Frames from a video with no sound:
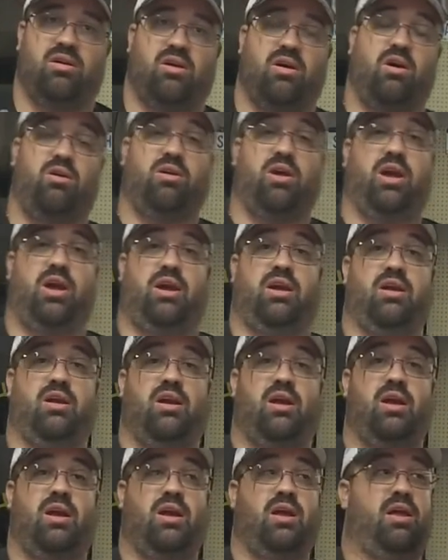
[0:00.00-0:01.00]
Okay.
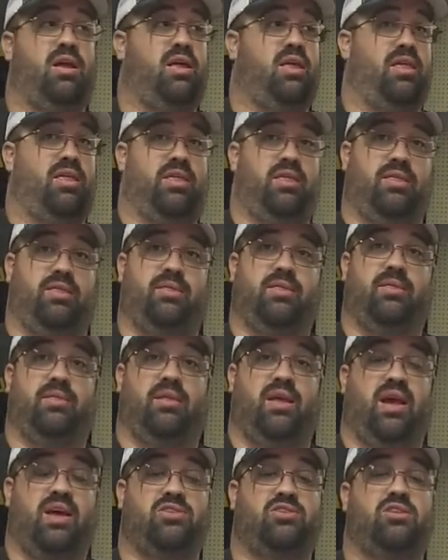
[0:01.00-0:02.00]

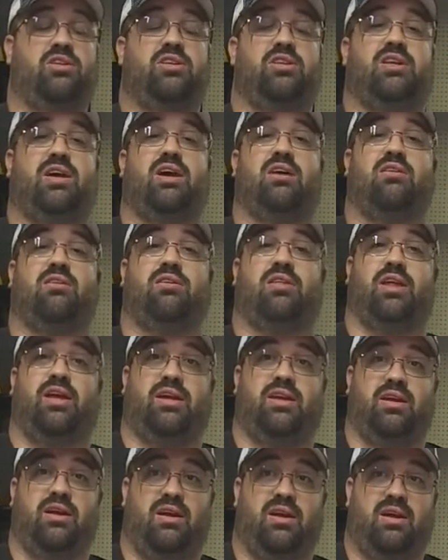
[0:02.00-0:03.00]
As you can tell,
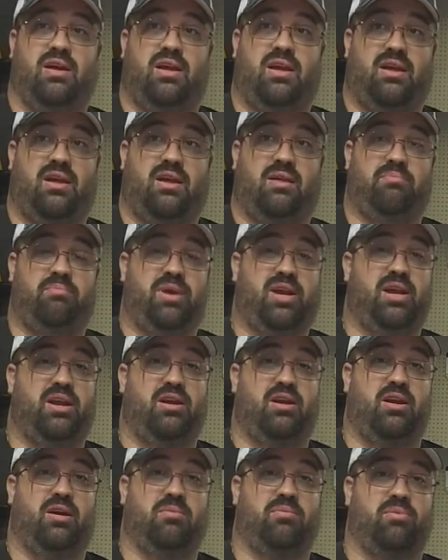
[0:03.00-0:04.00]
like, it beat
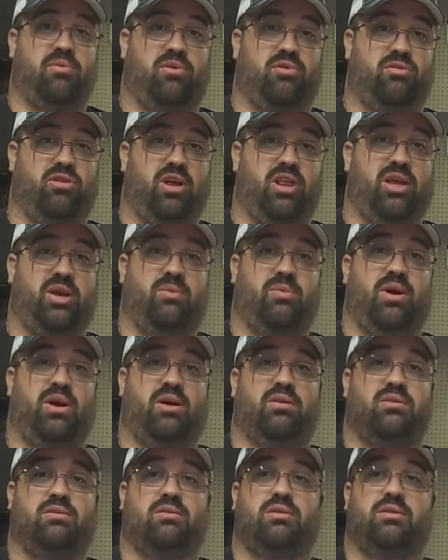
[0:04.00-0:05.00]
it up really
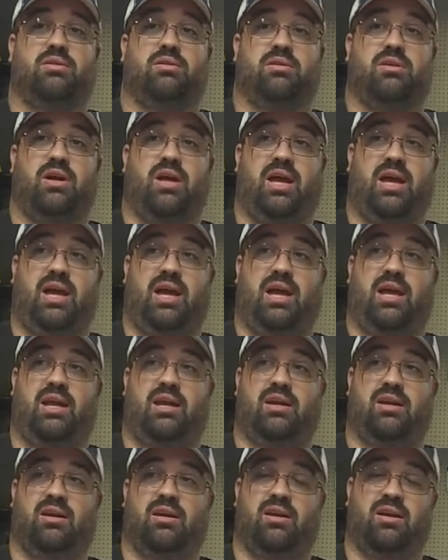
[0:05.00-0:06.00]
well.
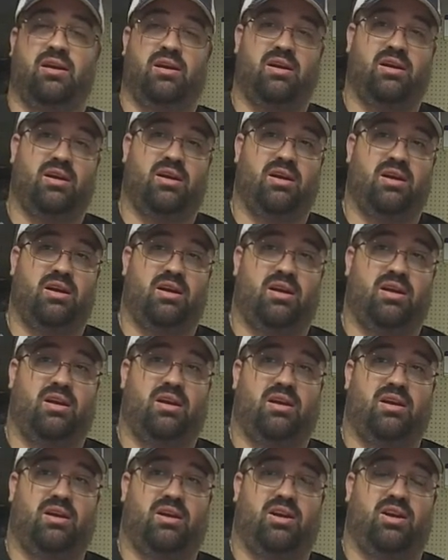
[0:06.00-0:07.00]
And,
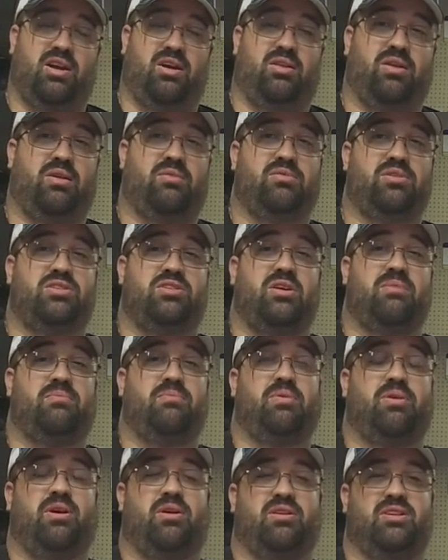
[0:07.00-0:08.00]
you know, there were
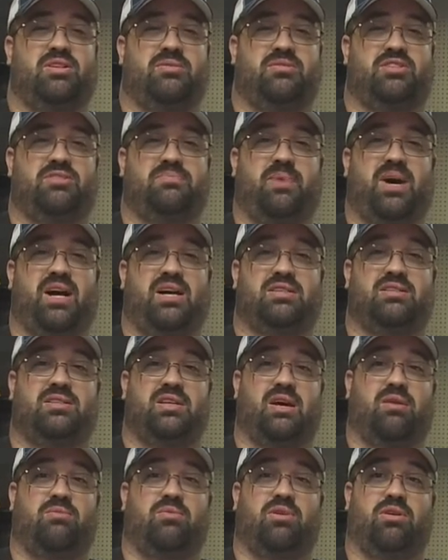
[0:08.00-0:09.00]
some spots
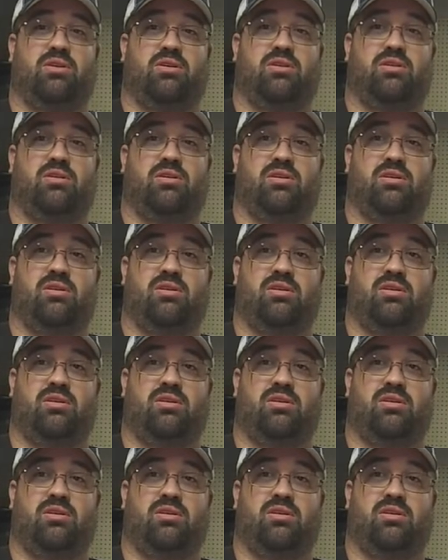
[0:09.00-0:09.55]
that were